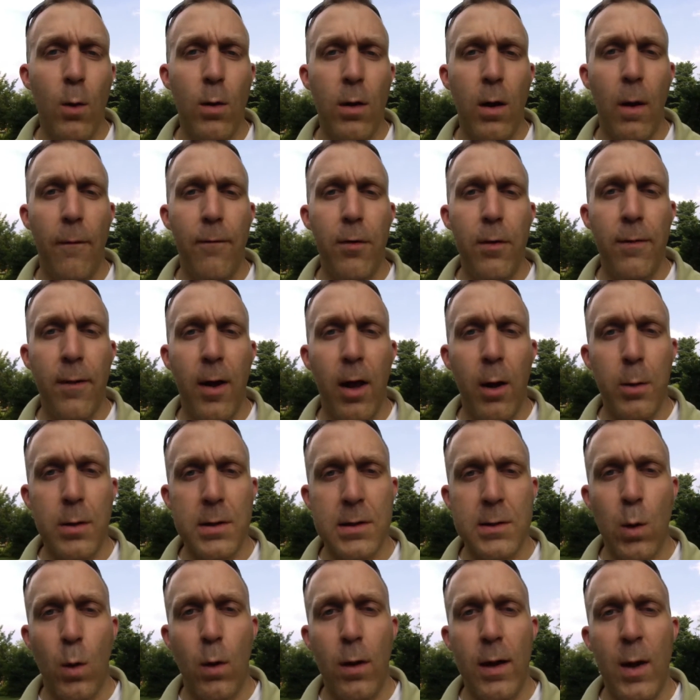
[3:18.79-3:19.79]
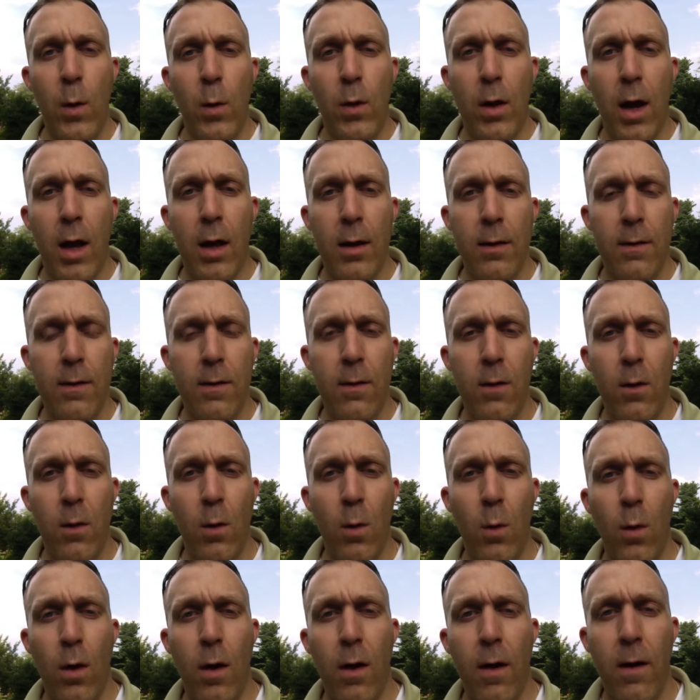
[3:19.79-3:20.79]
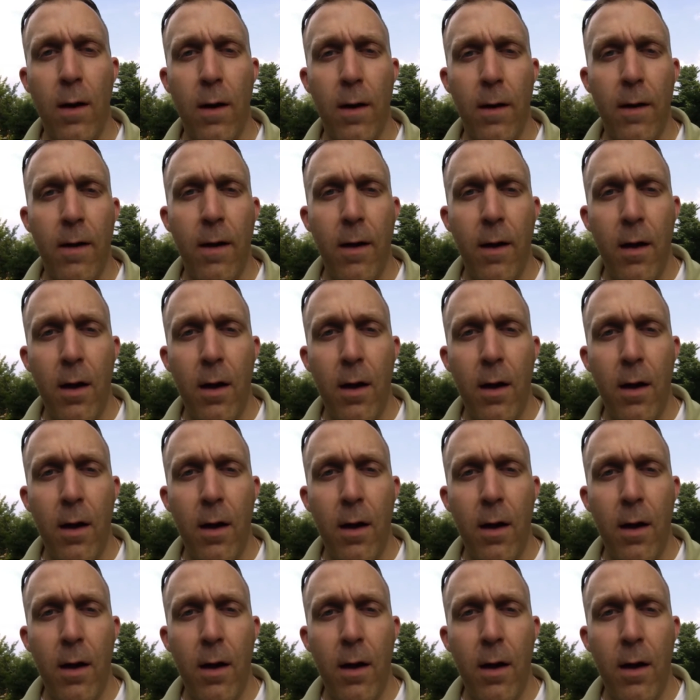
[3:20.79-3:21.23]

if you follow the story, he went on to